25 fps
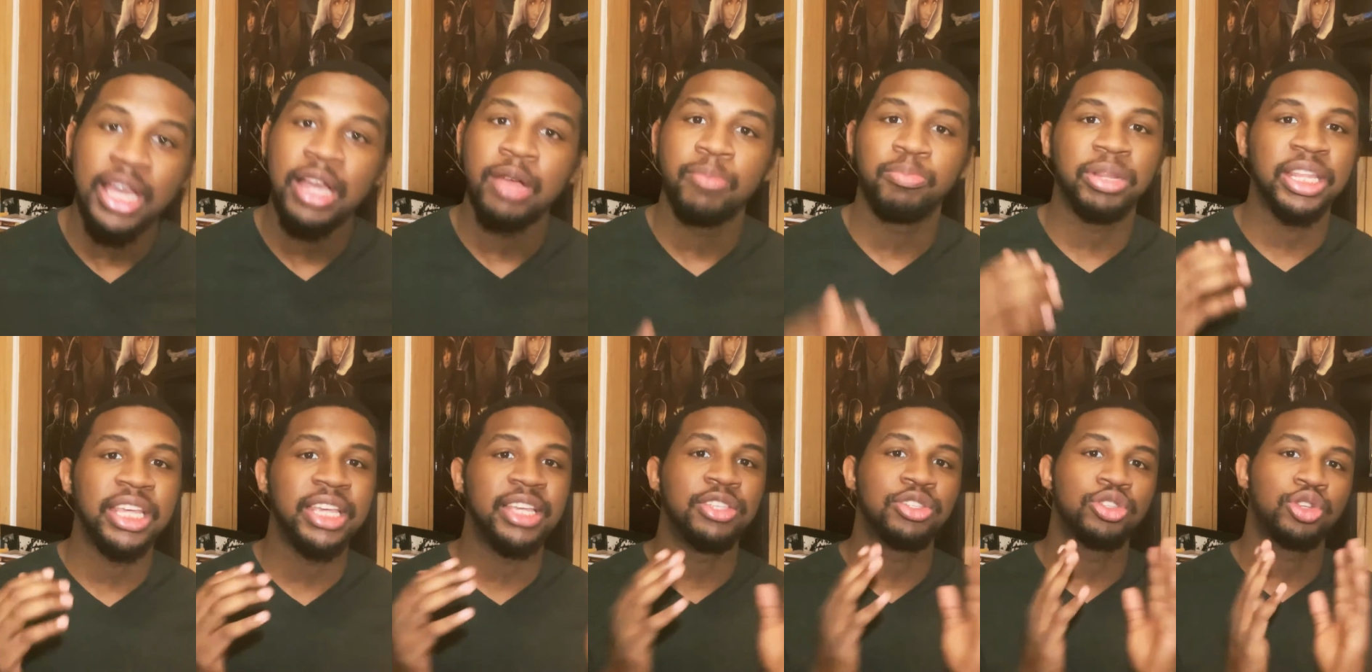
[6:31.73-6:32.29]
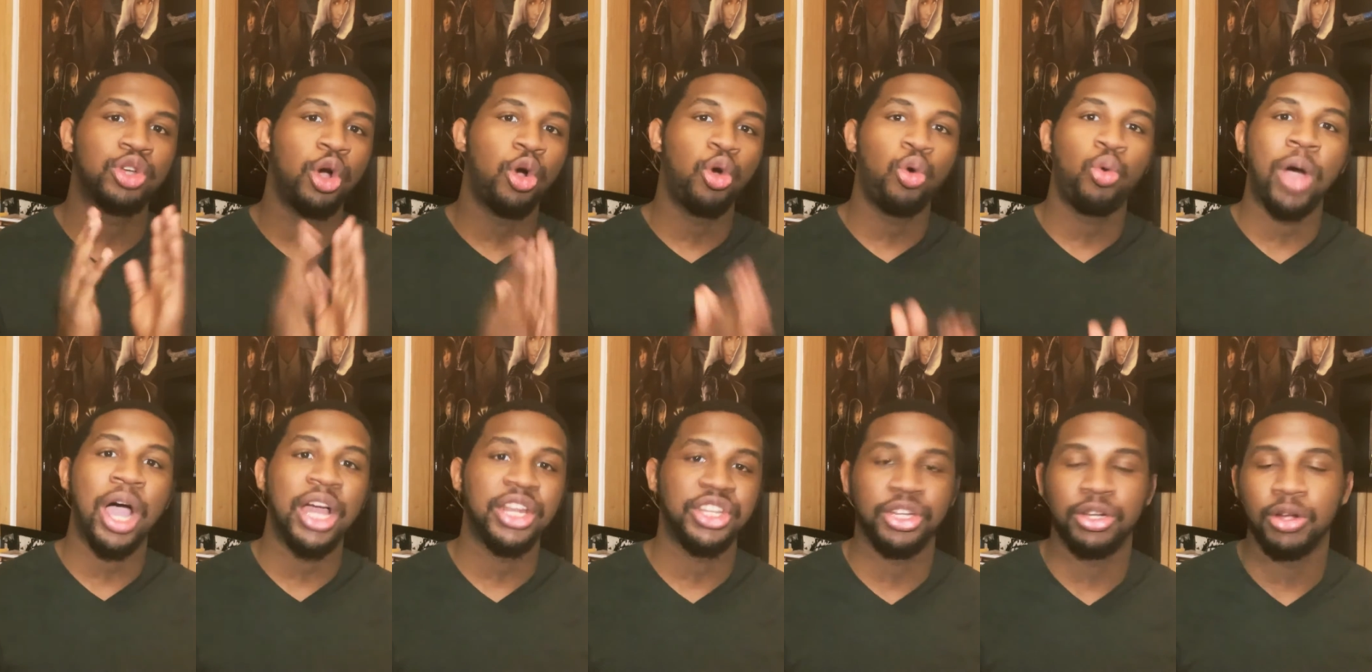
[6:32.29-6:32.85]
please go
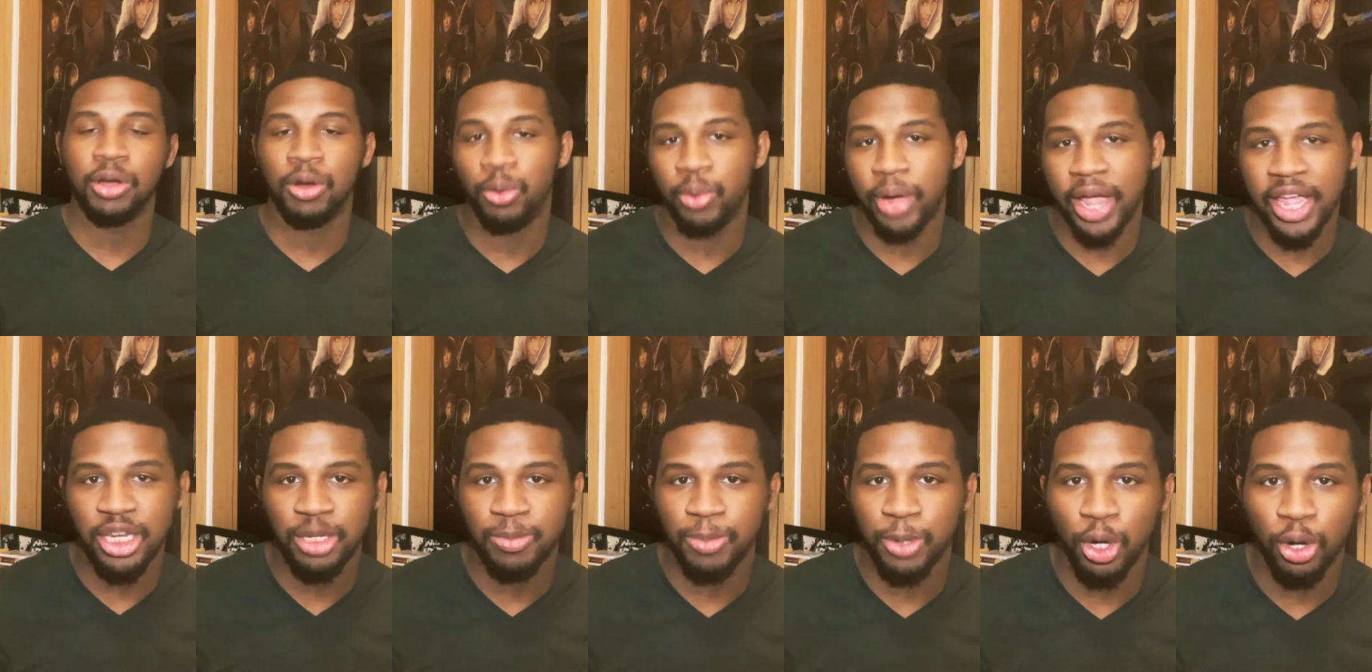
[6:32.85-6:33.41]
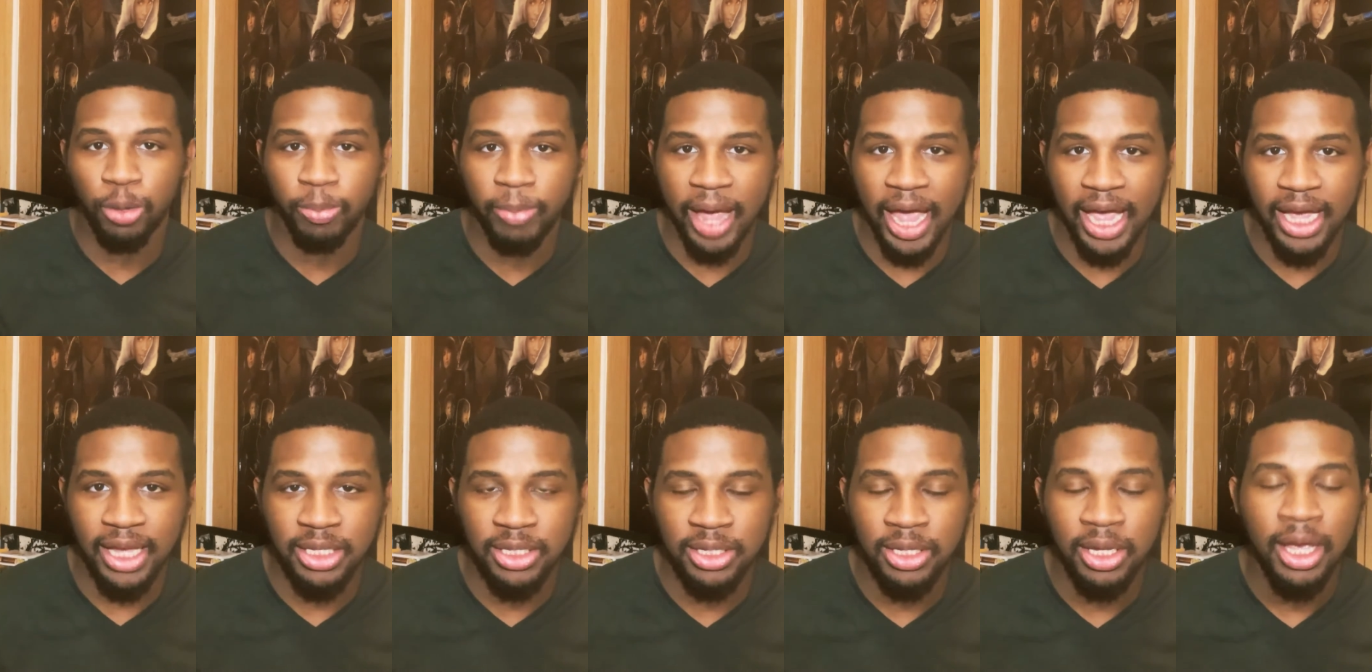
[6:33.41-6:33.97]
watch it on HBO
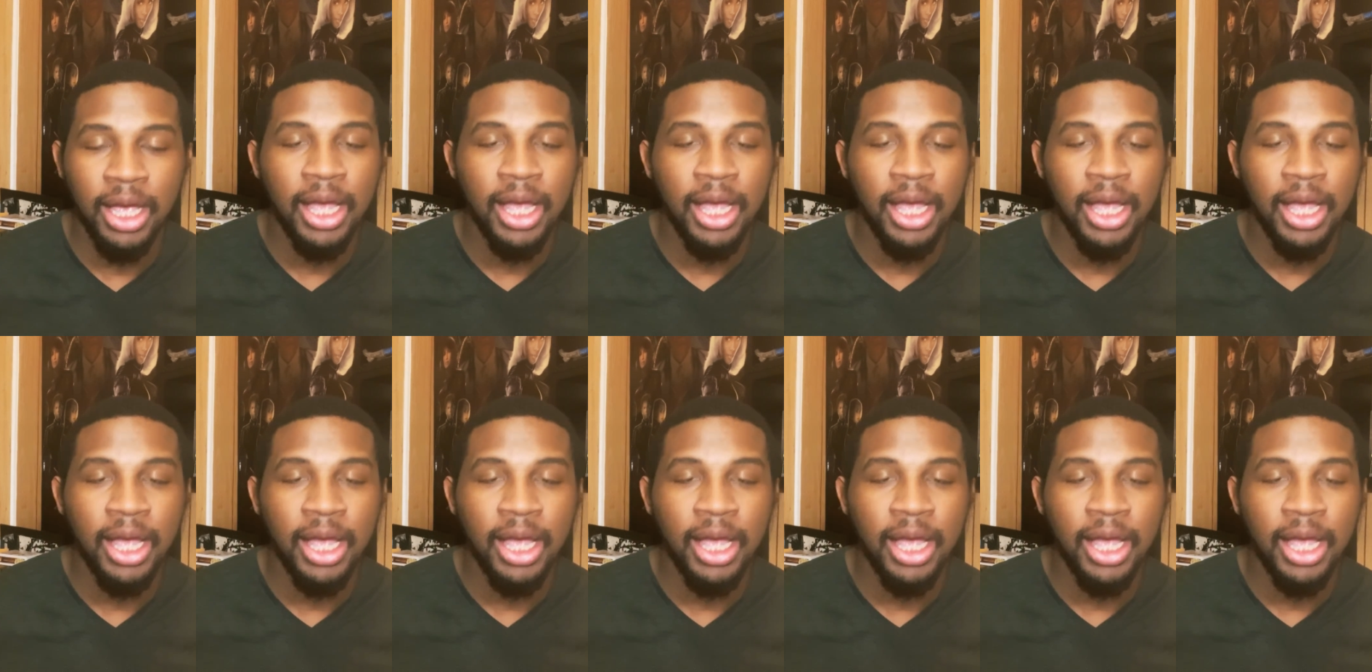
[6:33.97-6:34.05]
Max.